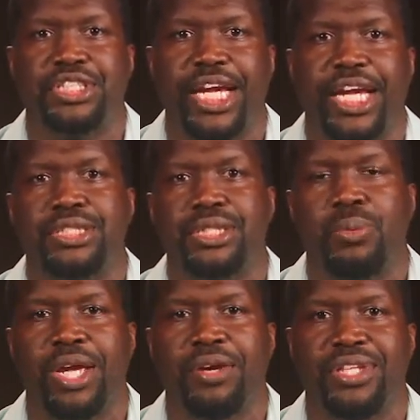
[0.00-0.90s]
change our
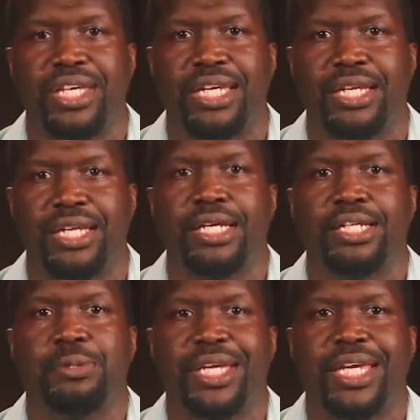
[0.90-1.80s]
way of thinking
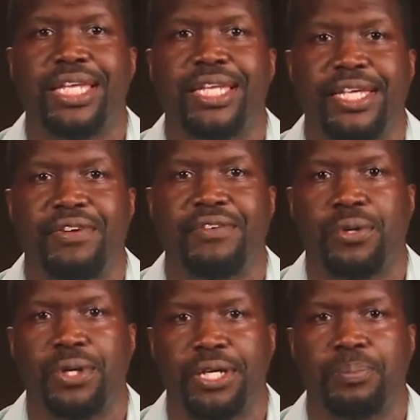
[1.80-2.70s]
to begin living
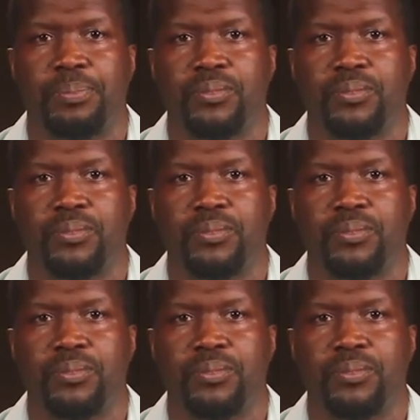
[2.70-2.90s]
for Him.